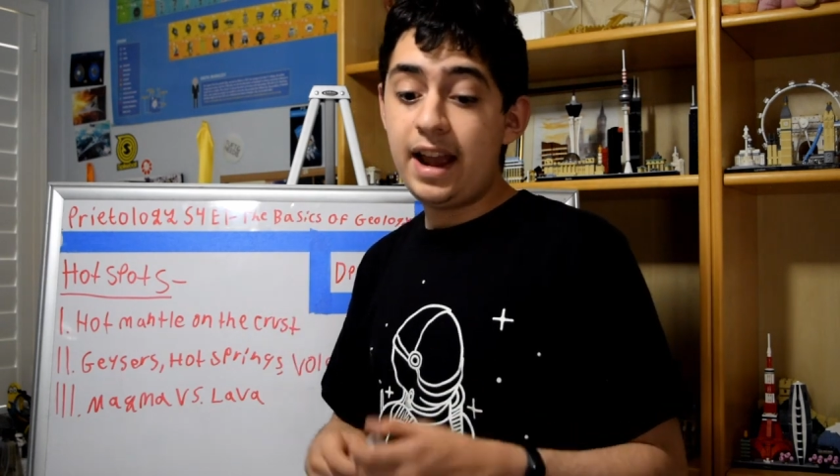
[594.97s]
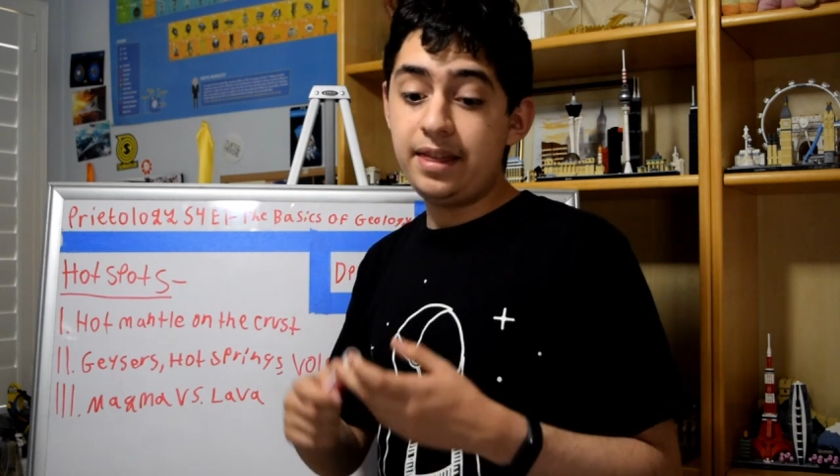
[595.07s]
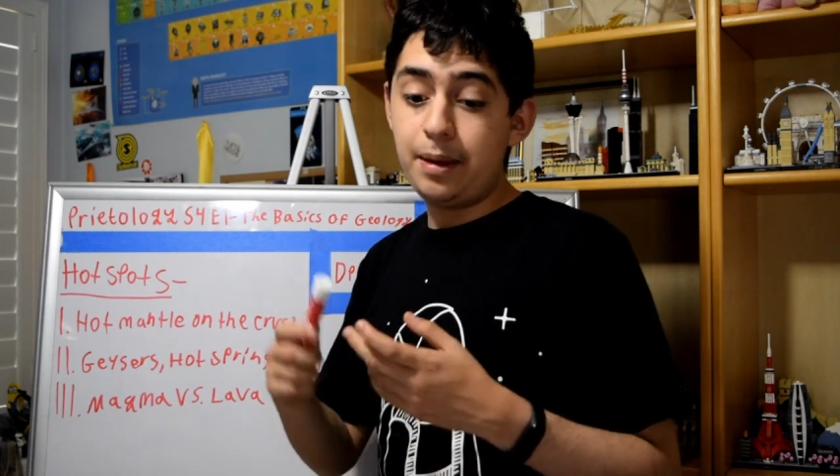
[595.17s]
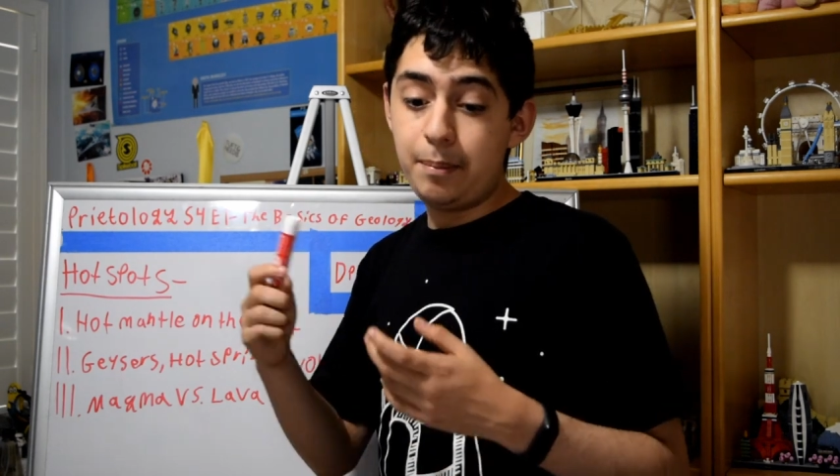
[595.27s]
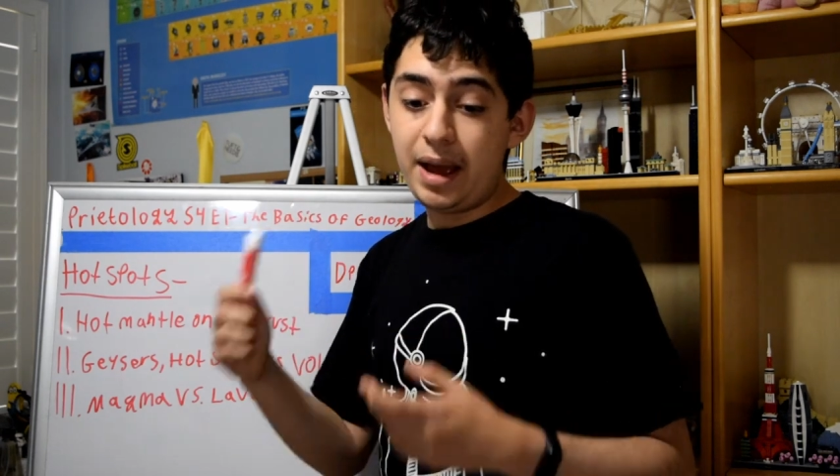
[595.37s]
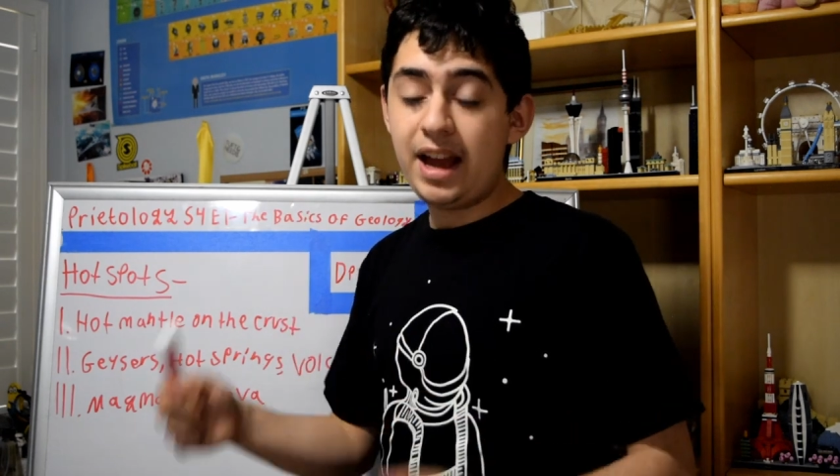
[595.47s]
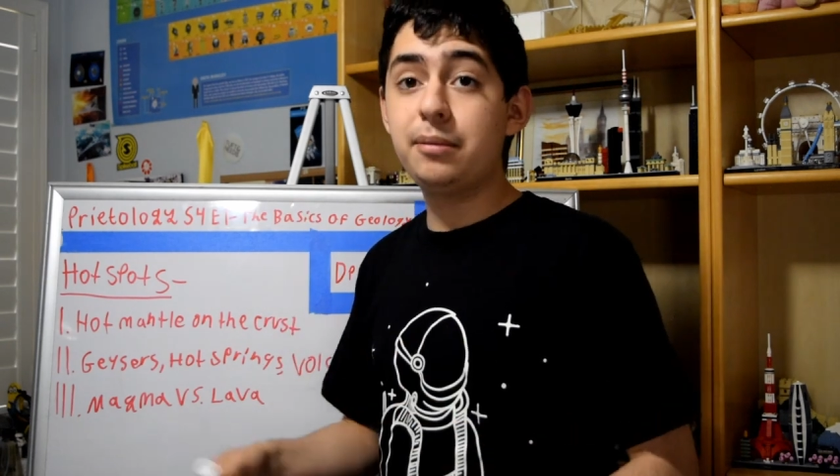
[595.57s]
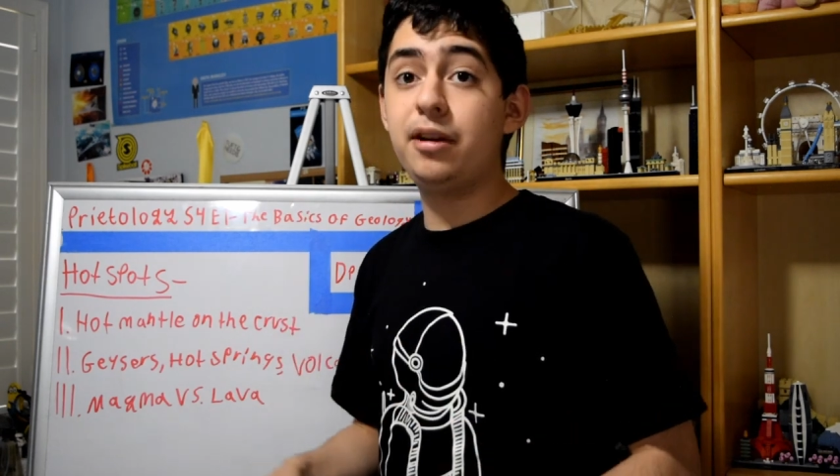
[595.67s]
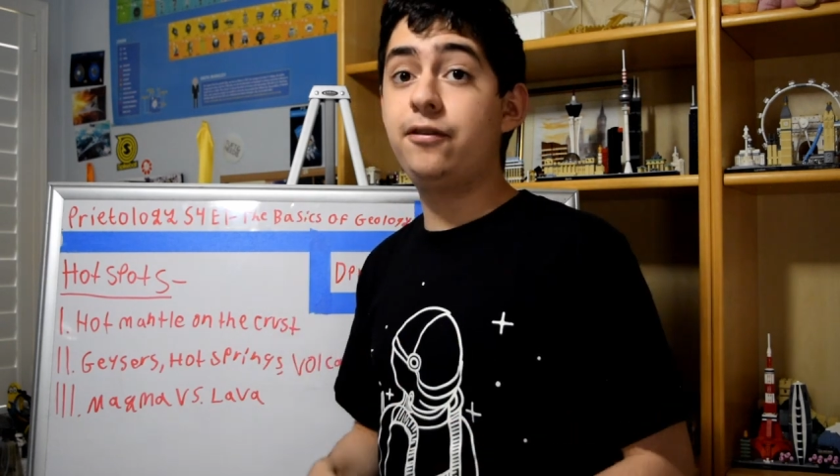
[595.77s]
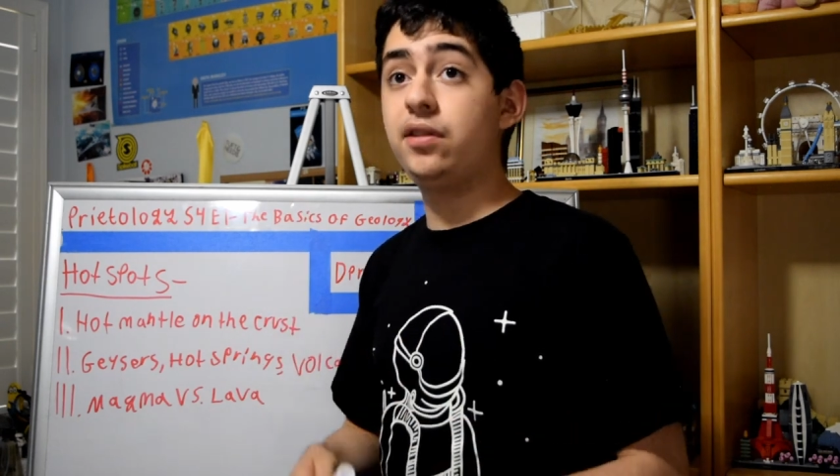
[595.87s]
and the
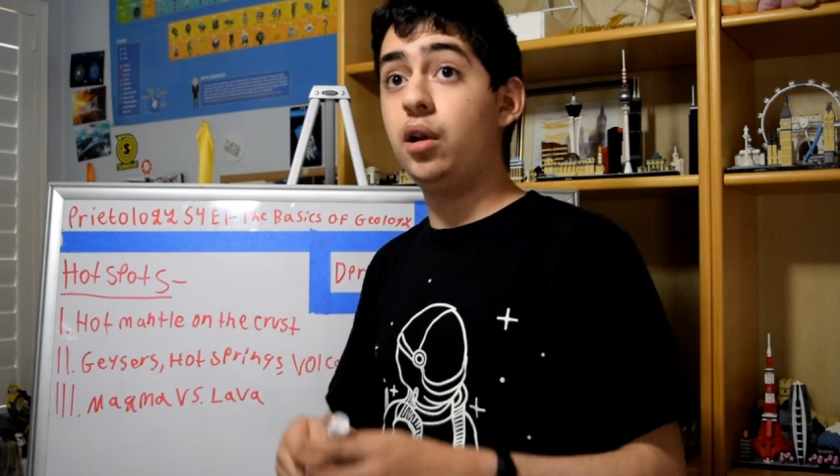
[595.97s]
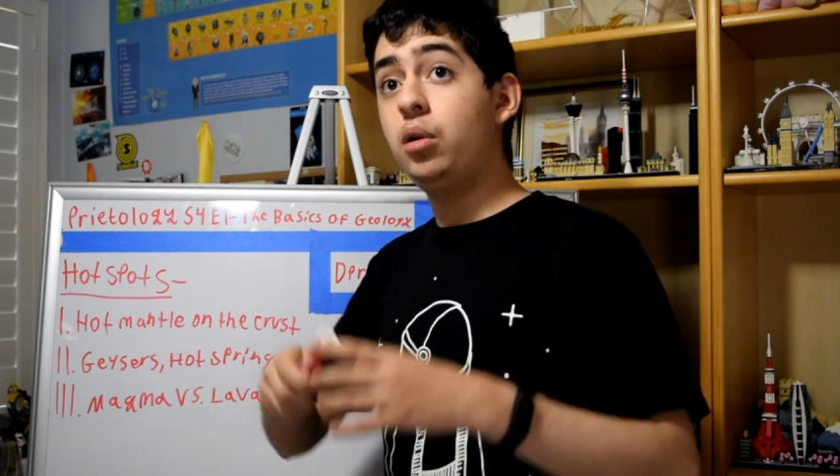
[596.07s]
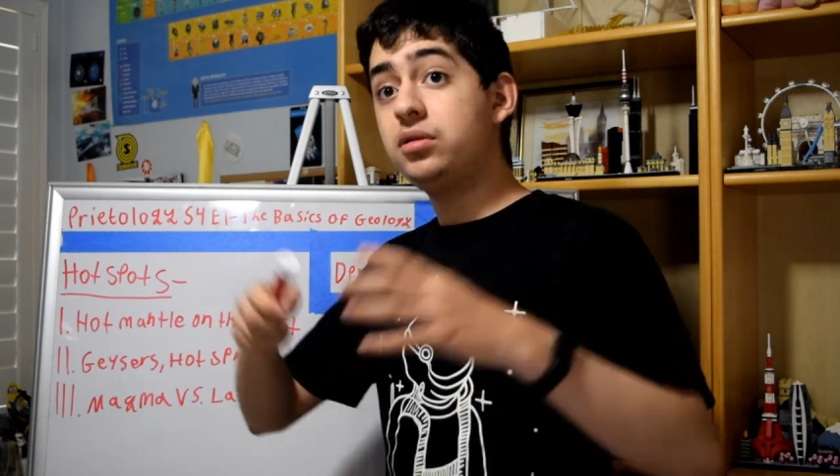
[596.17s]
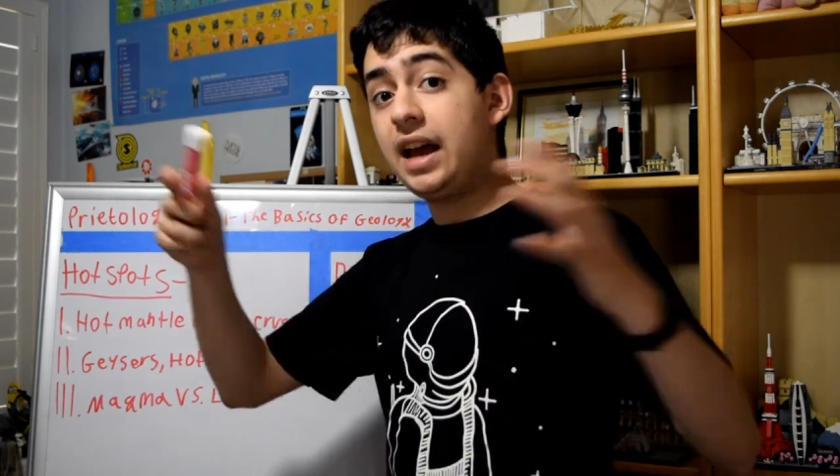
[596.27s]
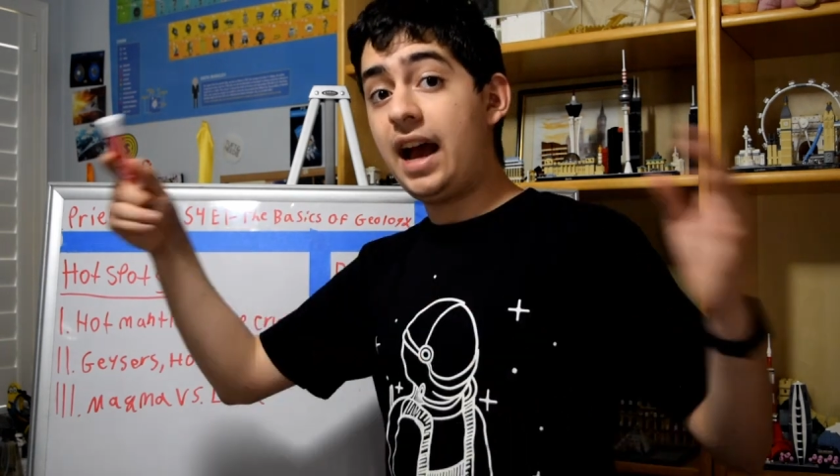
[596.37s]
magma flows